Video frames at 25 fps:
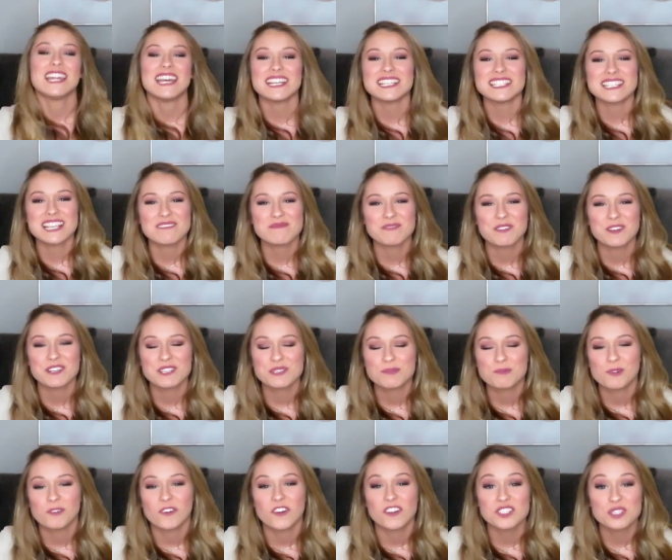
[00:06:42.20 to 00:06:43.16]
Next, I'm going
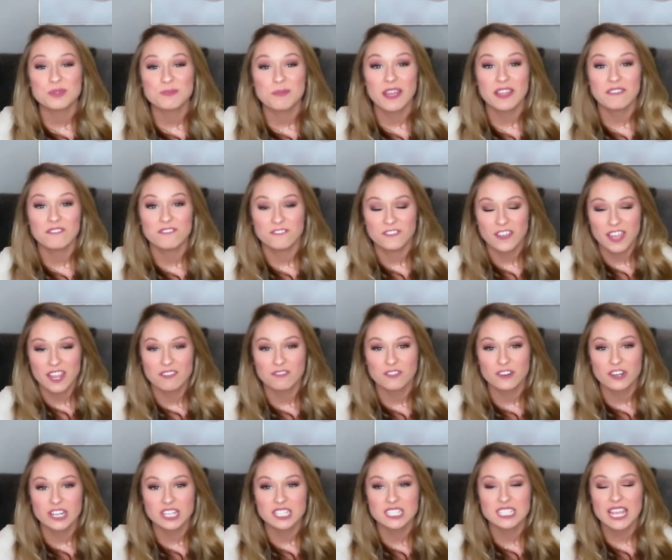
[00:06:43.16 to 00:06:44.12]
to move on to my
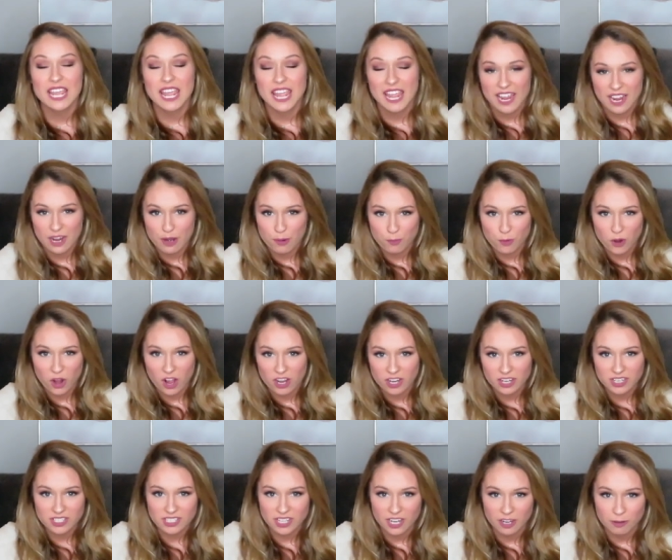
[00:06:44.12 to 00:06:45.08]
favorite hair
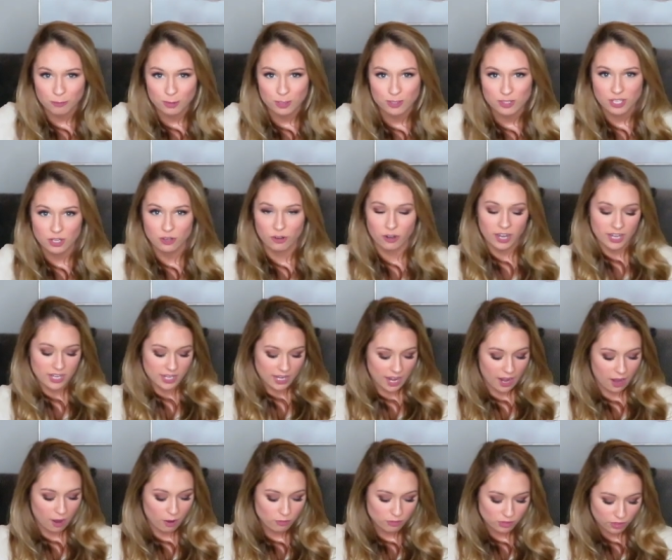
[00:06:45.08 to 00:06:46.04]
products that I'm using right
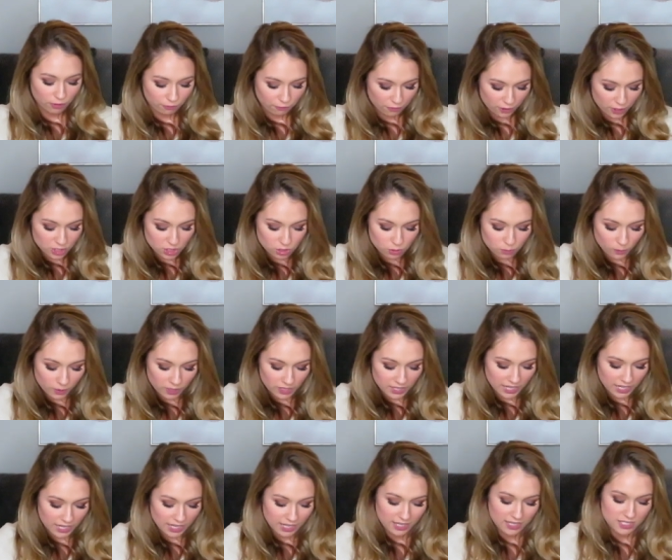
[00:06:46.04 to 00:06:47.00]
now. The first one
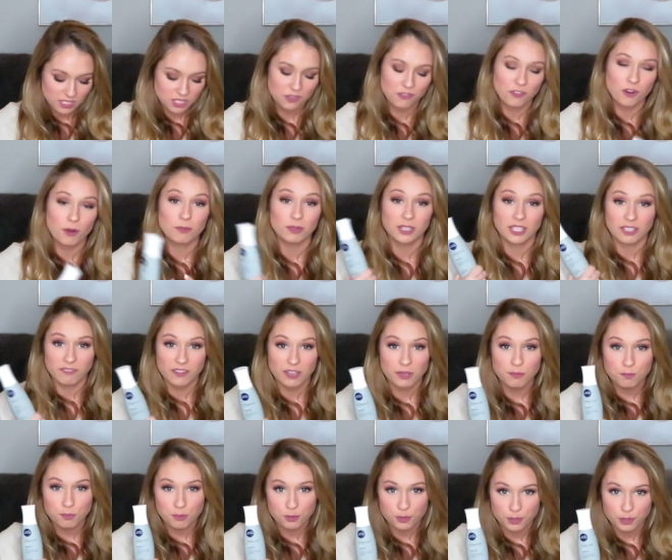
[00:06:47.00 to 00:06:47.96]
is from
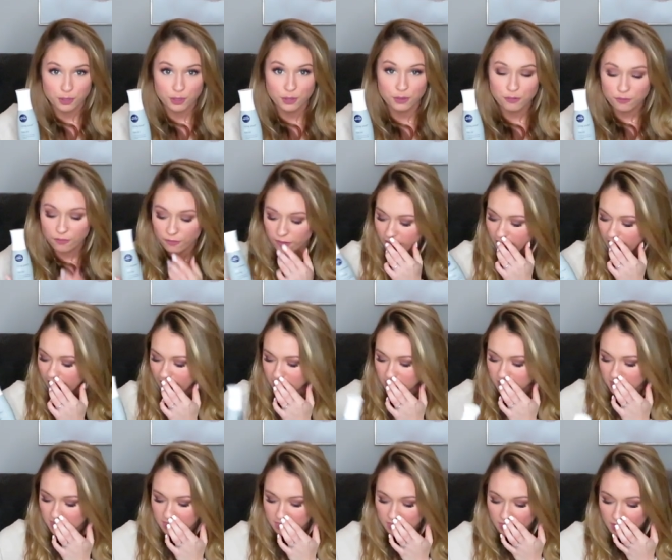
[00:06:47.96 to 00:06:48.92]
Living Proof.
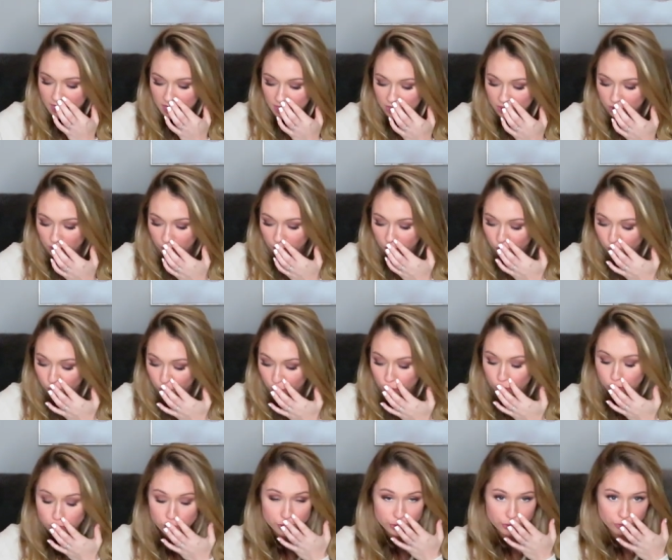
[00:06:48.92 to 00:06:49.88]
It's the
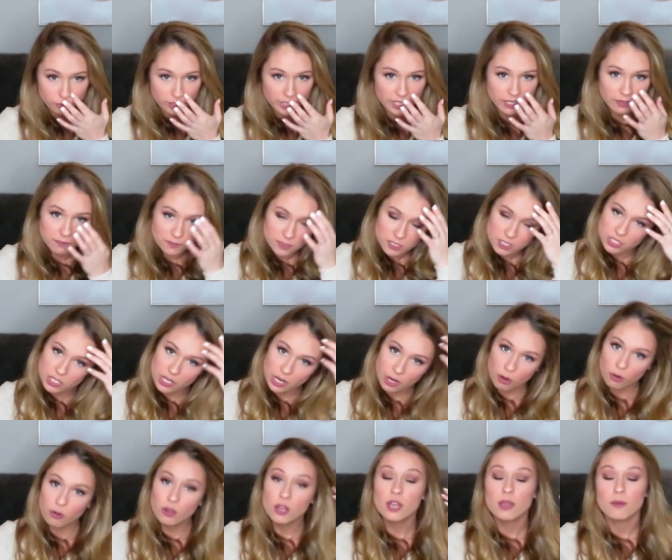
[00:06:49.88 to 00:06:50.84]
full root lift.
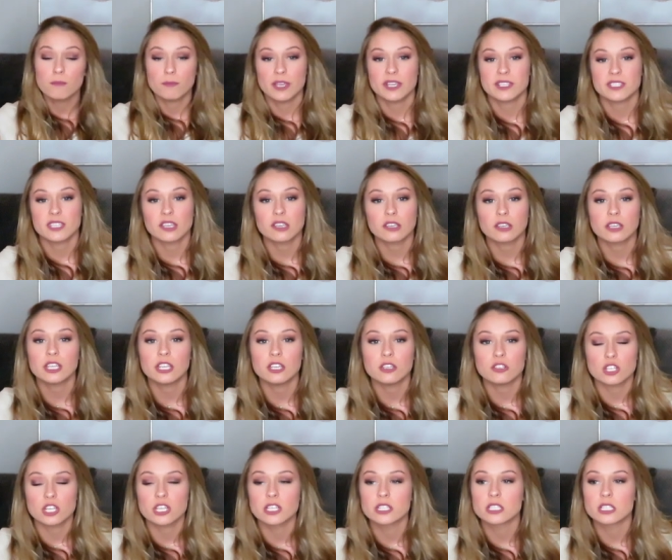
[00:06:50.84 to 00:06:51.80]
So basically
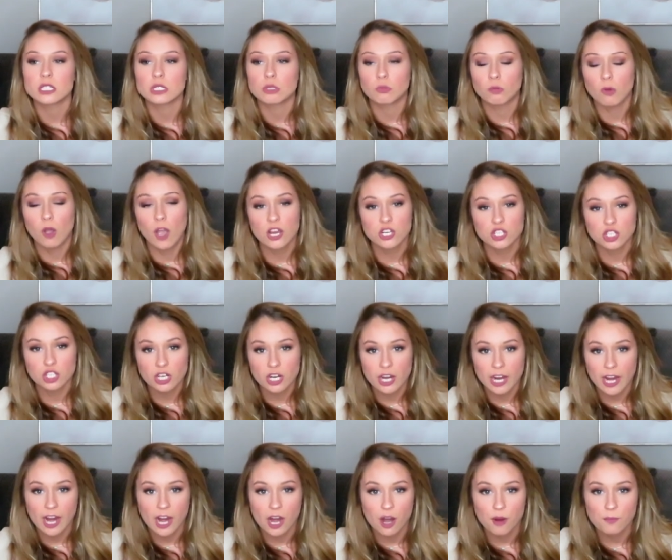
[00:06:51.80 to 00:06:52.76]
you just wash your
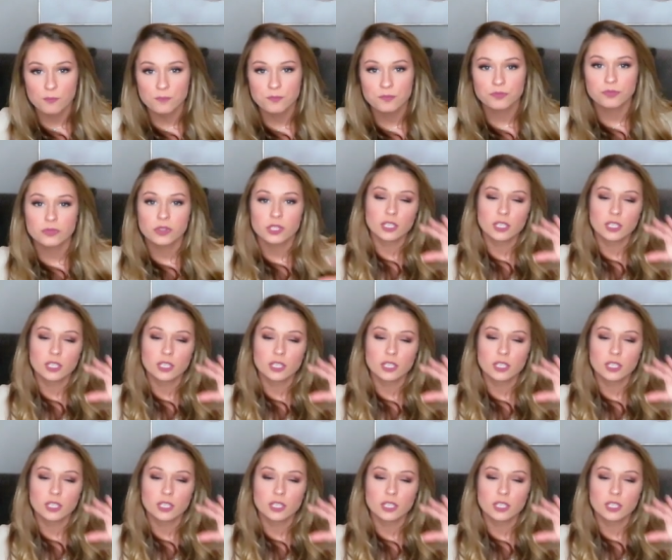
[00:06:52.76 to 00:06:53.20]
hair,